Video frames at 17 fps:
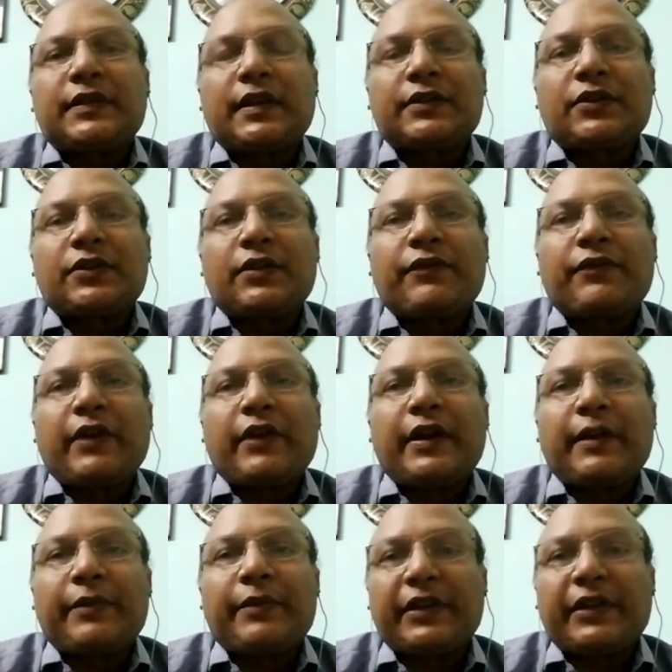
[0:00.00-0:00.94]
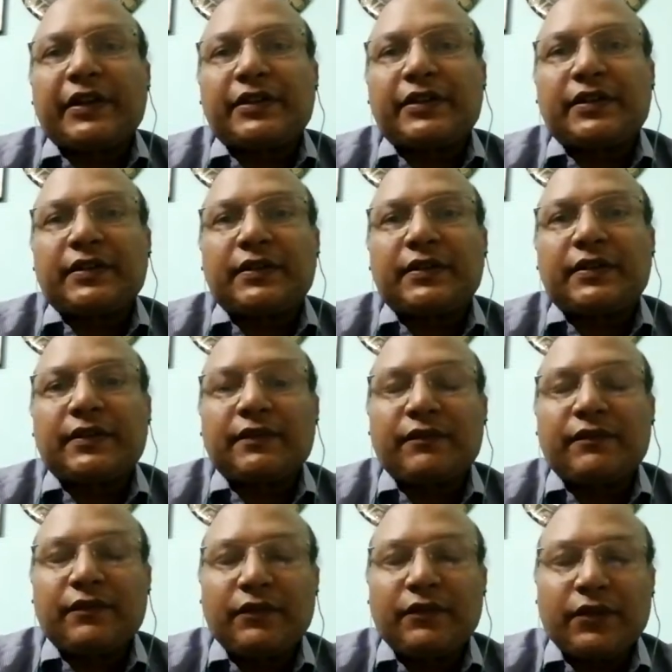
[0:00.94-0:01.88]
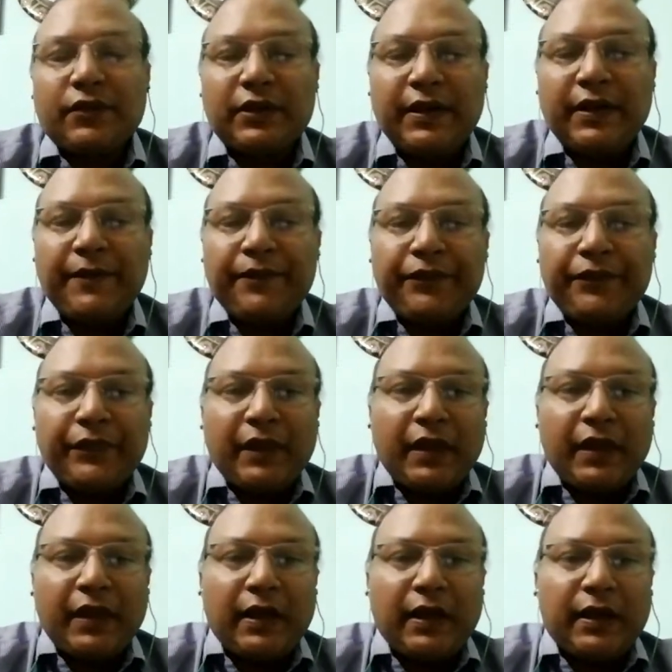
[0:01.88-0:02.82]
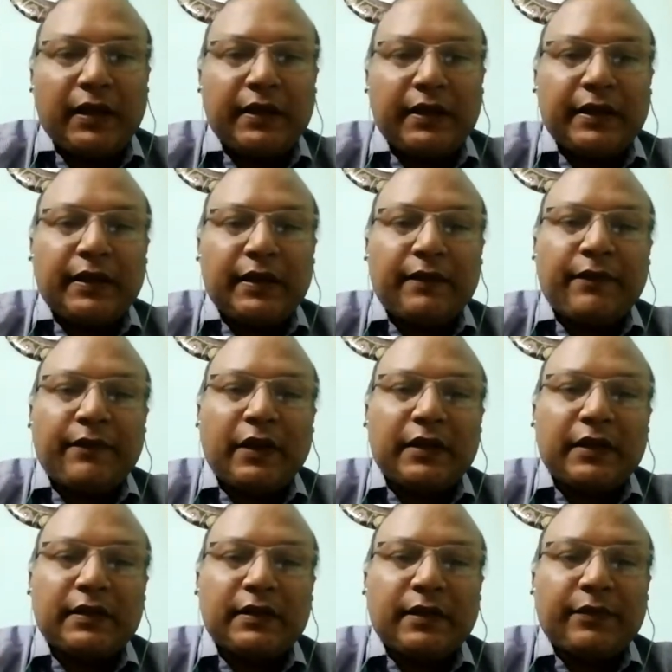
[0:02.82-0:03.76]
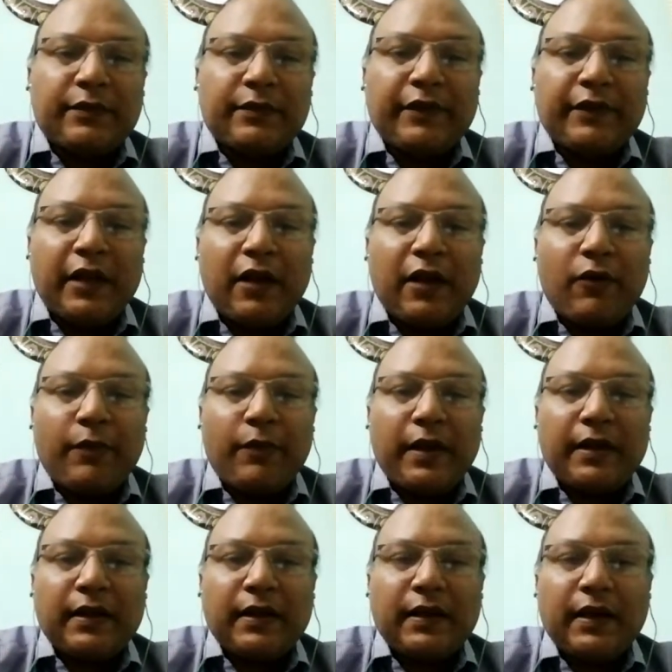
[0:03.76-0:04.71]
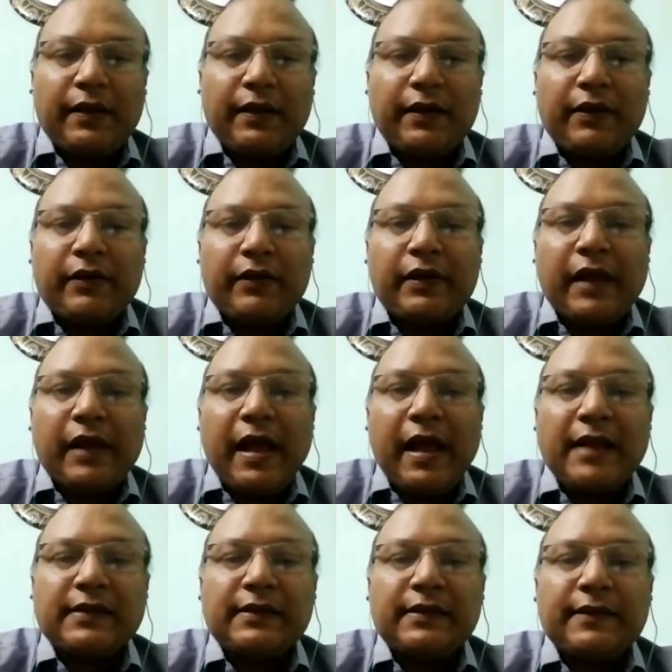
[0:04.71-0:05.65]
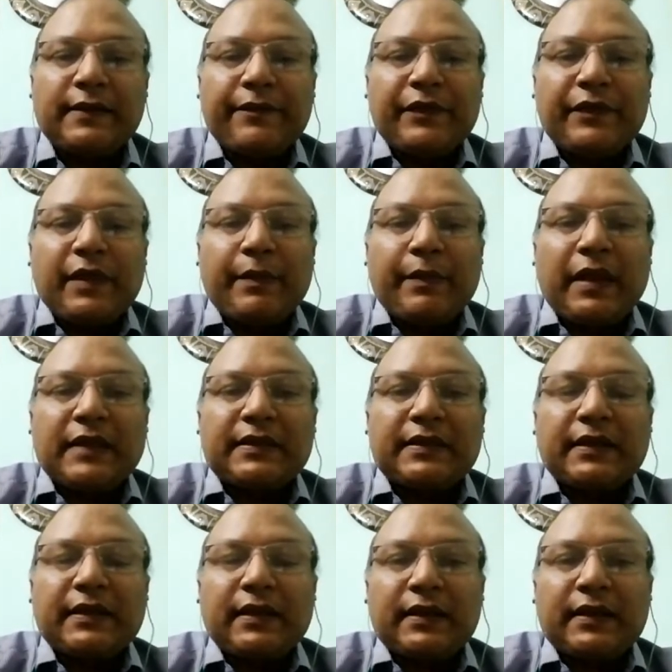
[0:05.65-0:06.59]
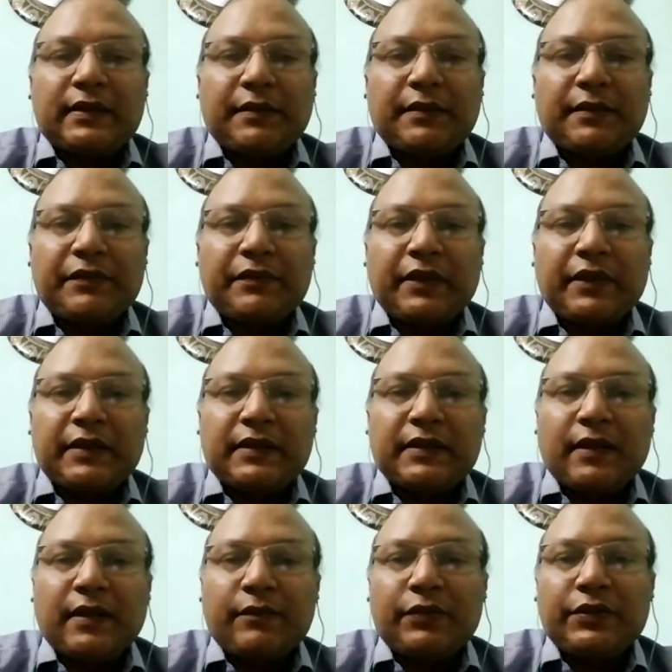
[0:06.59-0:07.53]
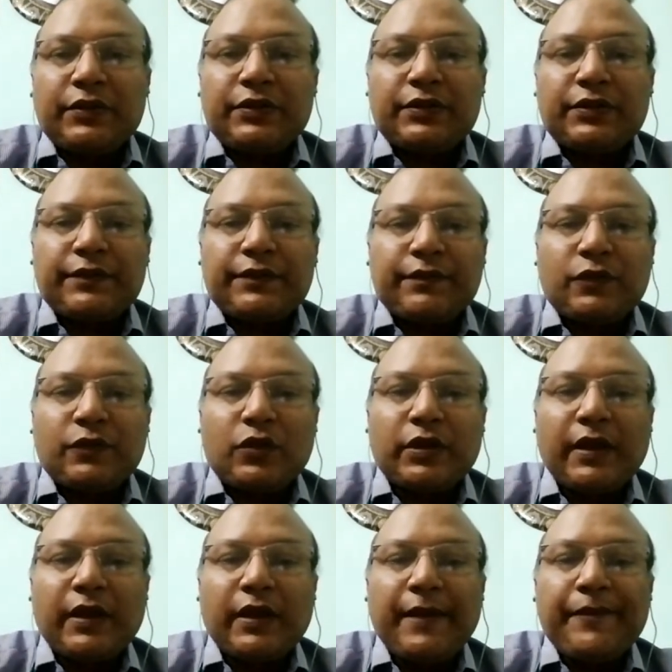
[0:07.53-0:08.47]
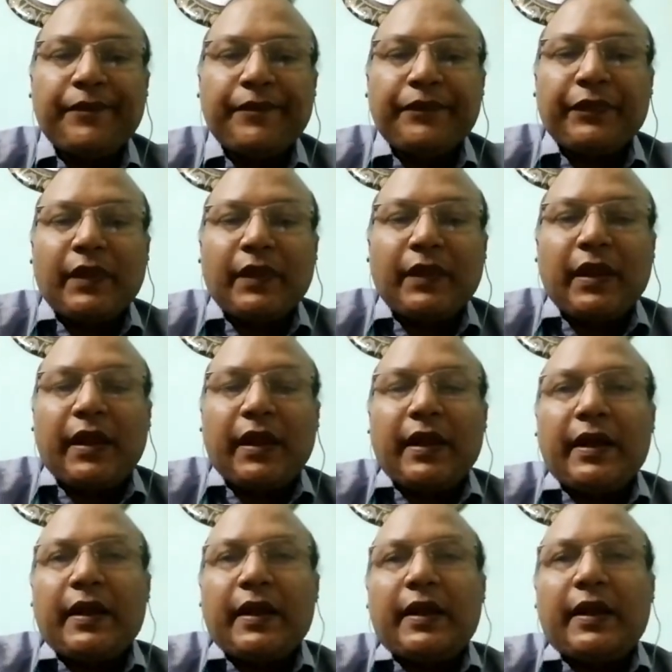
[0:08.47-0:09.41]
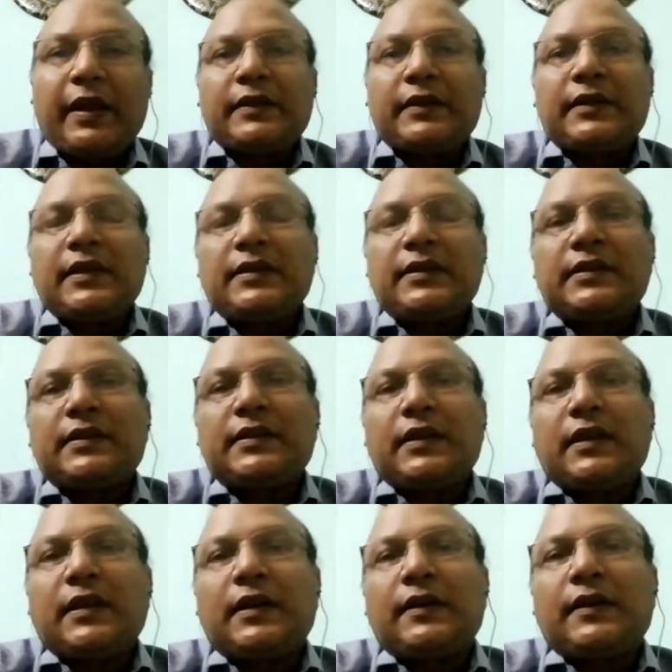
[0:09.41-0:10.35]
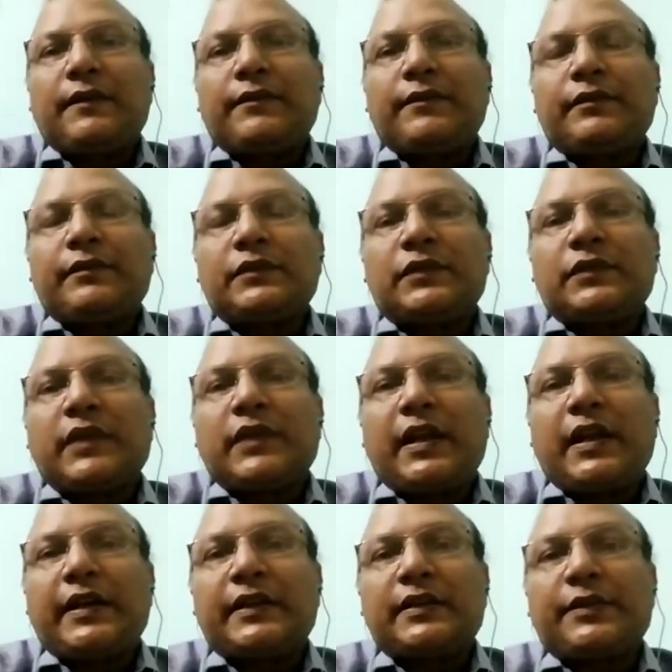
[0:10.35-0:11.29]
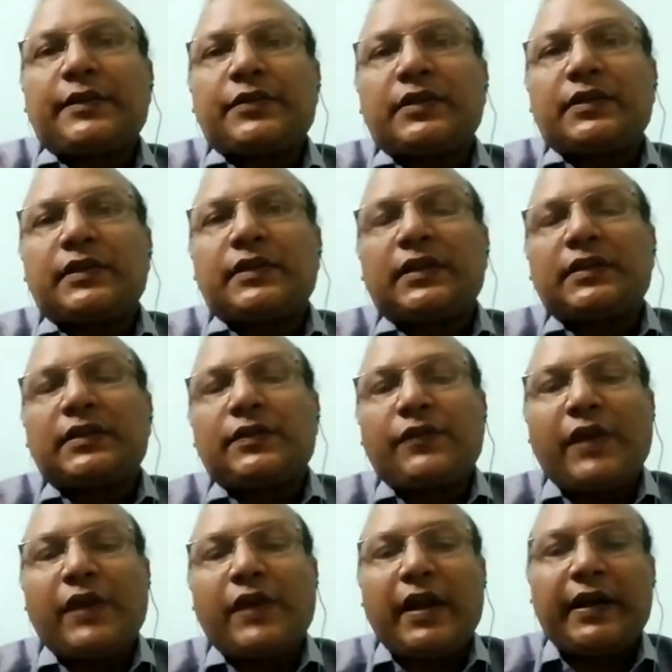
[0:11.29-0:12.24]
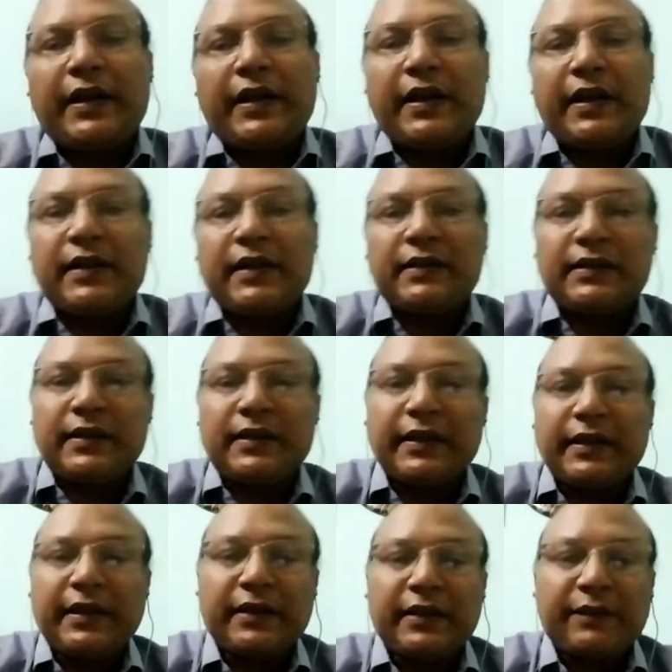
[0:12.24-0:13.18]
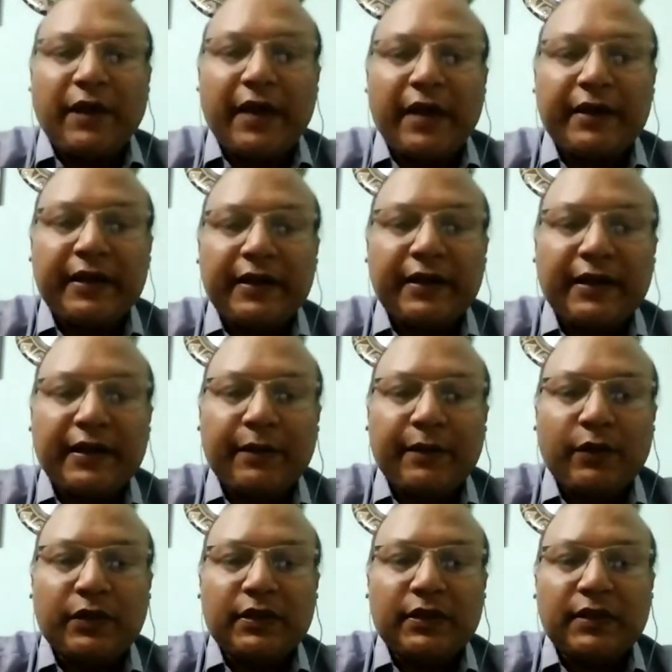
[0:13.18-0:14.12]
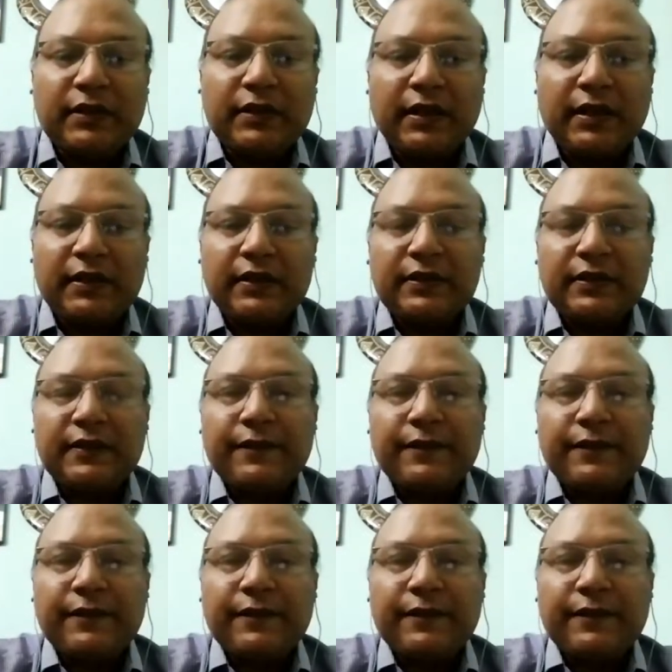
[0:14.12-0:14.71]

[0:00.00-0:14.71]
has got wide application. Okay, and for example, we have mica, glass, plastic, and some of the examples. Okay, and this dielectric substances, Faraday, name of the scientist